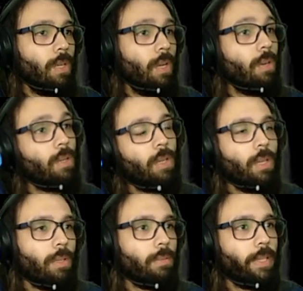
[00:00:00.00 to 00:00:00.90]

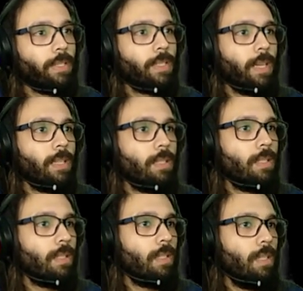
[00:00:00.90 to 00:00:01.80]
Okay, let's get the
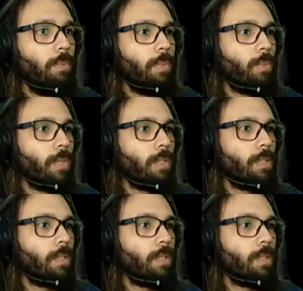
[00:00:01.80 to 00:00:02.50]
sleepy one.